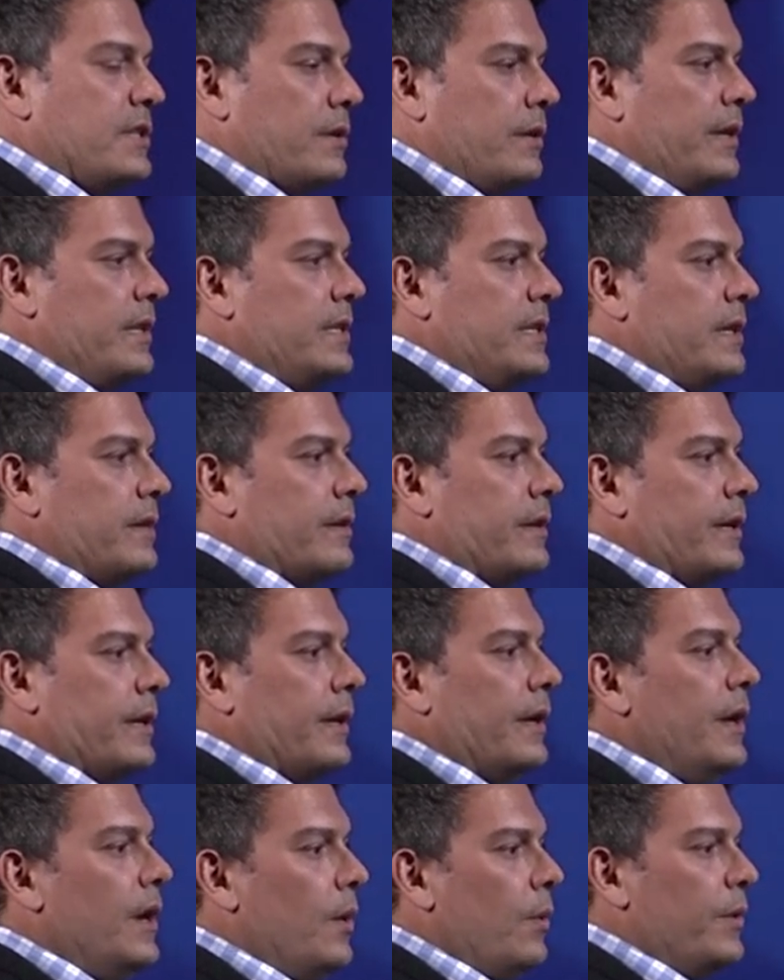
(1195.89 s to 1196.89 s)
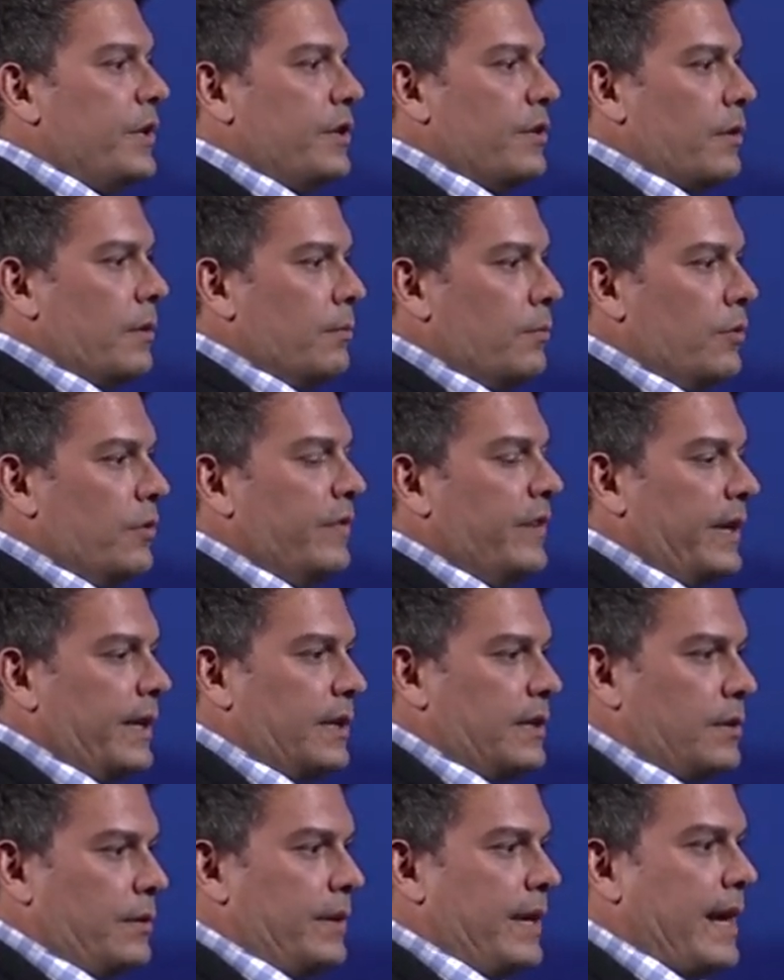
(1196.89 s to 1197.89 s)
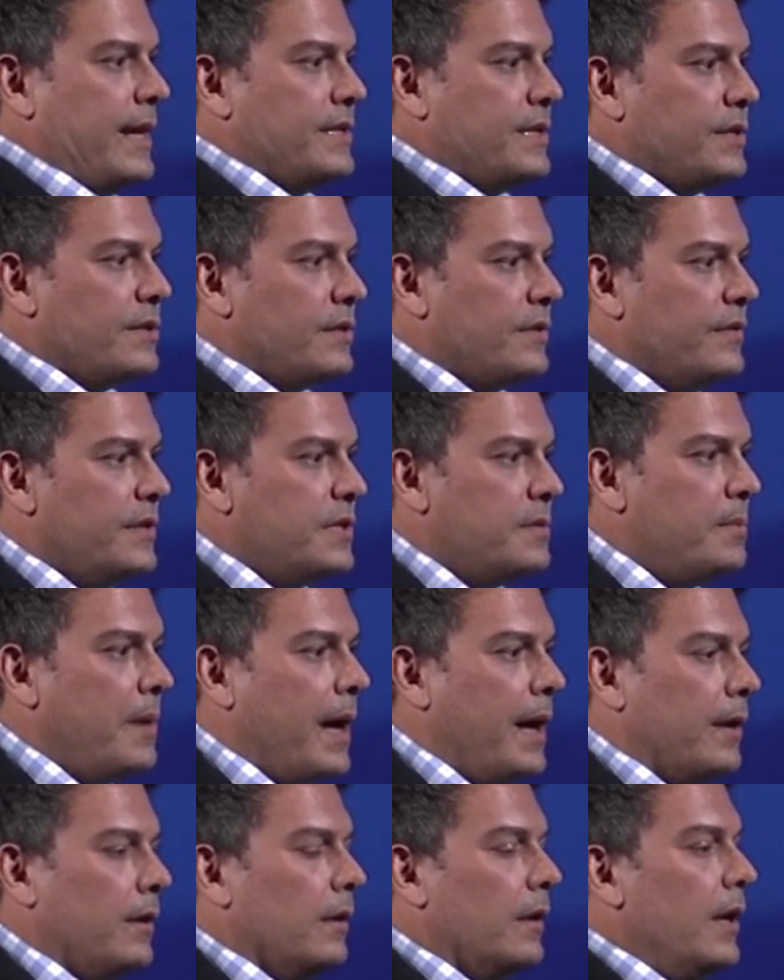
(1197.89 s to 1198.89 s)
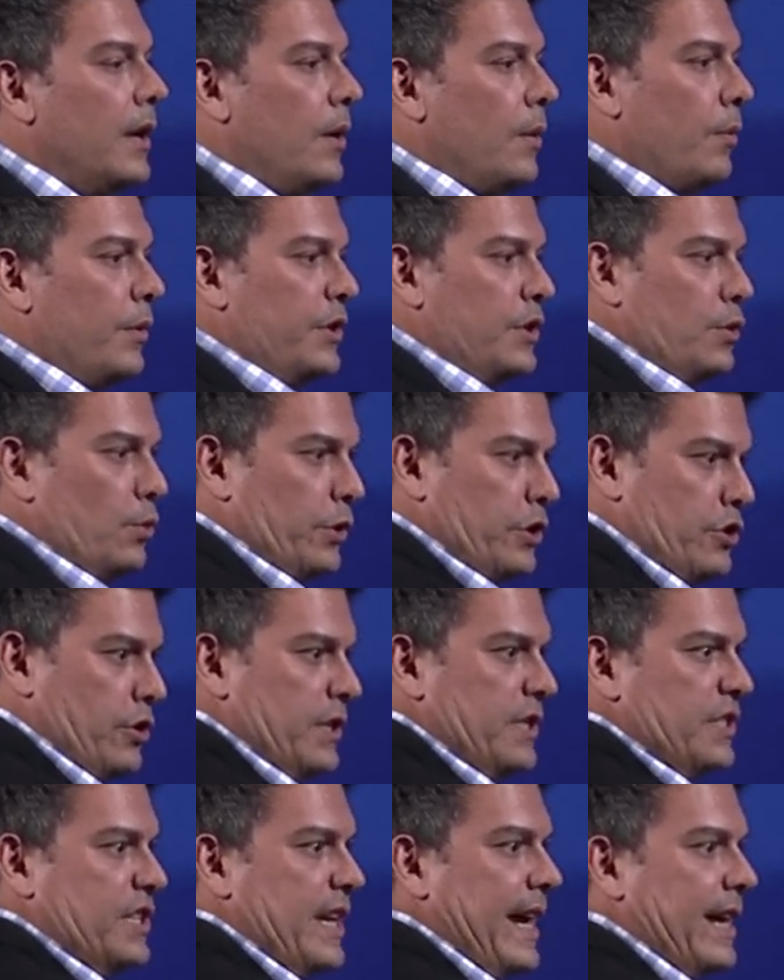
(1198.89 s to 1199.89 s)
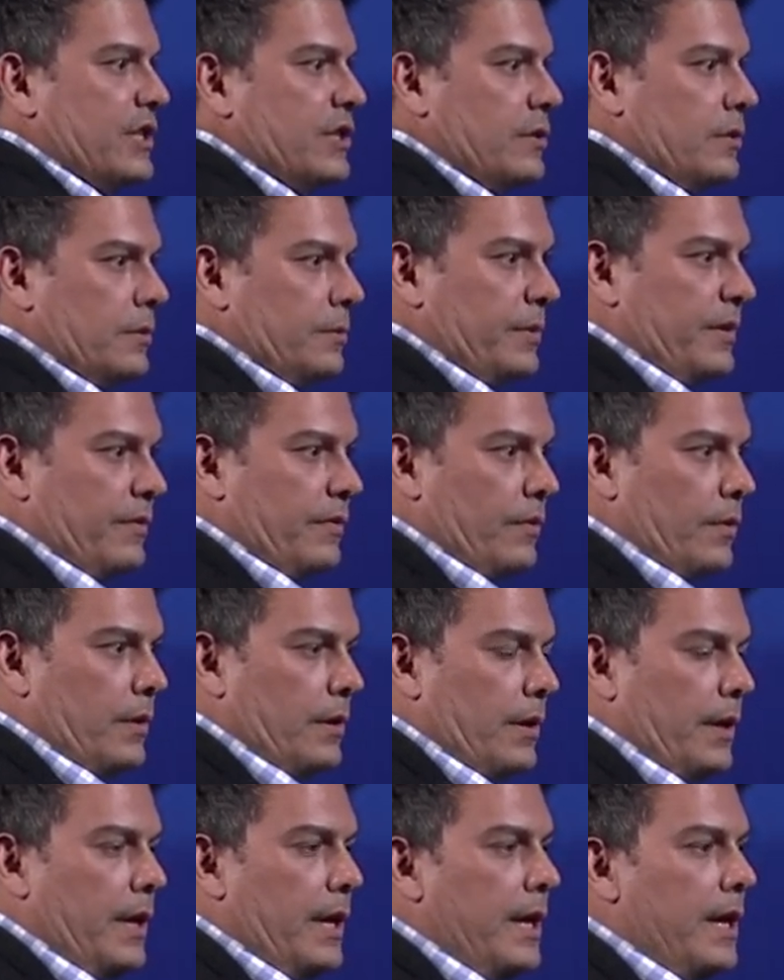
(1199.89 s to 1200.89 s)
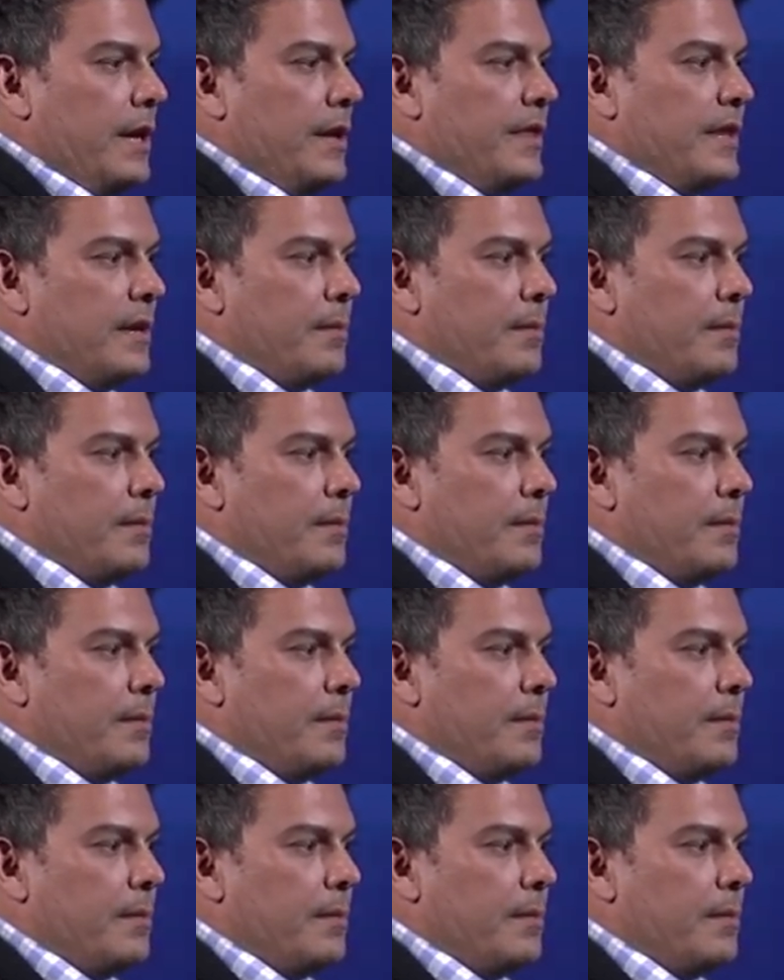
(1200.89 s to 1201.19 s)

criteria when you're moving into an as-a-service model when you were transactional before. The